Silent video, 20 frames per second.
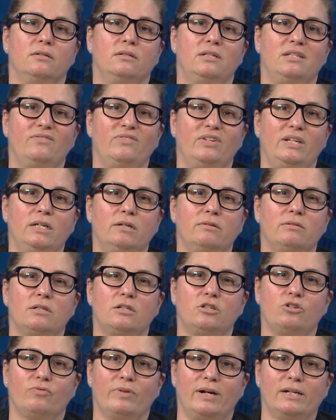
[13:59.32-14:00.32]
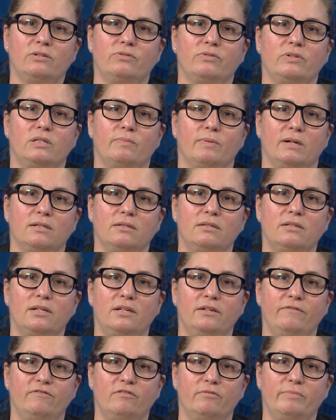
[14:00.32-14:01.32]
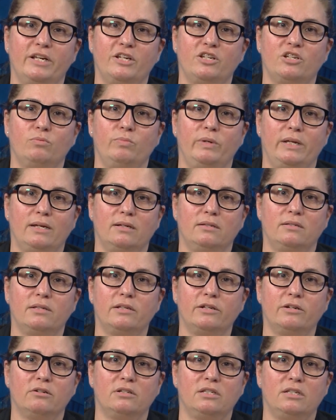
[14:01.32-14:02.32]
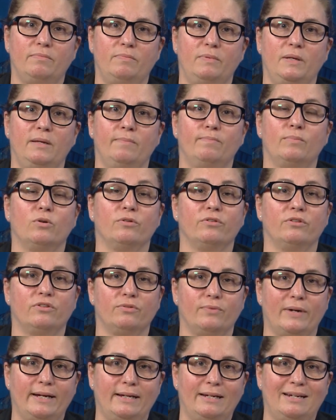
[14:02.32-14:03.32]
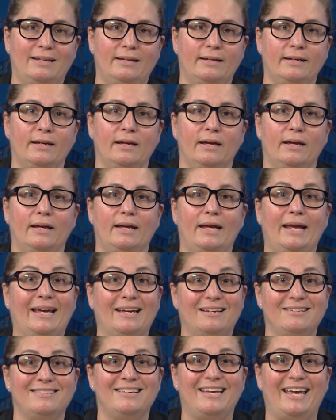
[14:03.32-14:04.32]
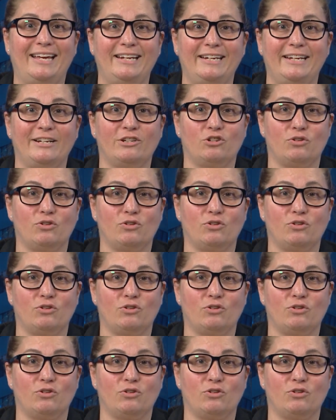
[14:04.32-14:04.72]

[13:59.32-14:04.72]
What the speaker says: This video is a direct response to information we considered to be both threatening and gaining